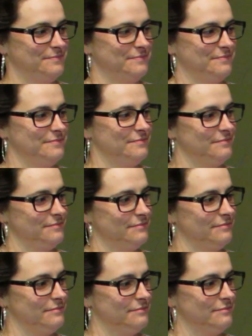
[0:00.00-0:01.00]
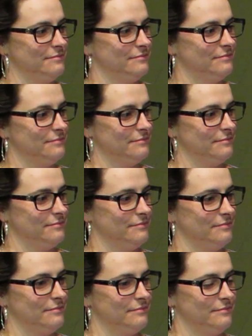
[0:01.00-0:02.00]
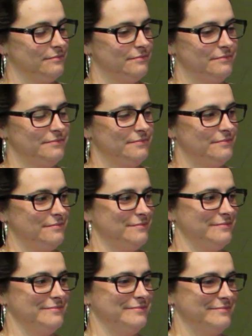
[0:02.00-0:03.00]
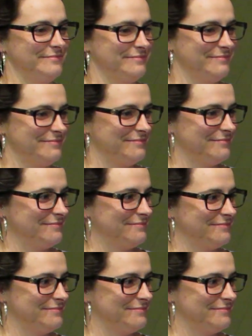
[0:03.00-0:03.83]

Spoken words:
(not speaking)